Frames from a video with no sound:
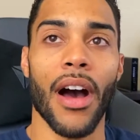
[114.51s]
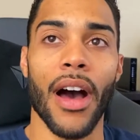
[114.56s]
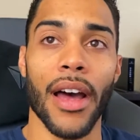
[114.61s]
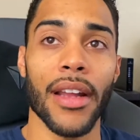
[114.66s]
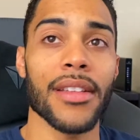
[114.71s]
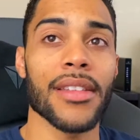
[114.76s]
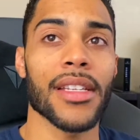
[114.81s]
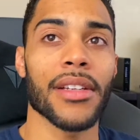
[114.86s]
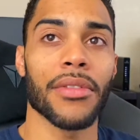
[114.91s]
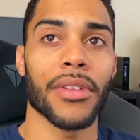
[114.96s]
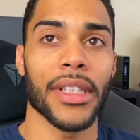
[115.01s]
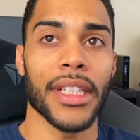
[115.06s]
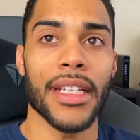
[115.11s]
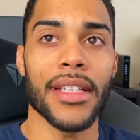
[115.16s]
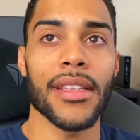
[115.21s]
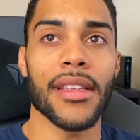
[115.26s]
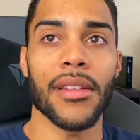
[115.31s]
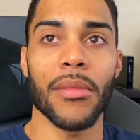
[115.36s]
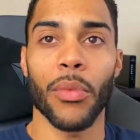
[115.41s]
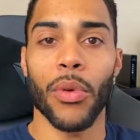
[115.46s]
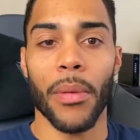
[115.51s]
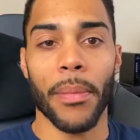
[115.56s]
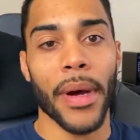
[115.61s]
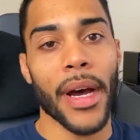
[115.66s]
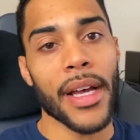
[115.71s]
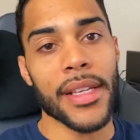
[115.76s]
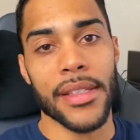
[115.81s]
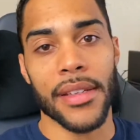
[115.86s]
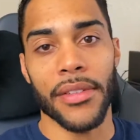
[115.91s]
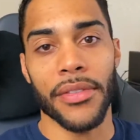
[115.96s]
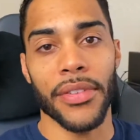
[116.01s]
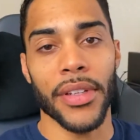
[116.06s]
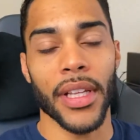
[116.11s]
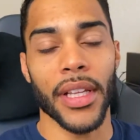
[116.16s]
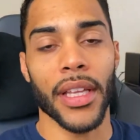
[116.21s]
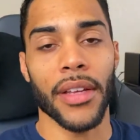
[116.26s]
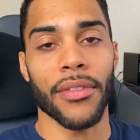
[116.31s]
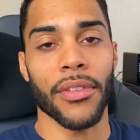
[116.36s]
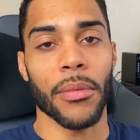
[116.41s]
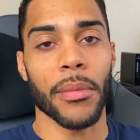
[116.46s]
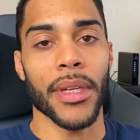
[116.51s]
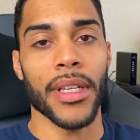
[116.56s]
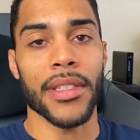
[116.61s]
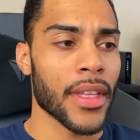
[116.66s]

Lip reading: honestly releases a more positive feeling for me.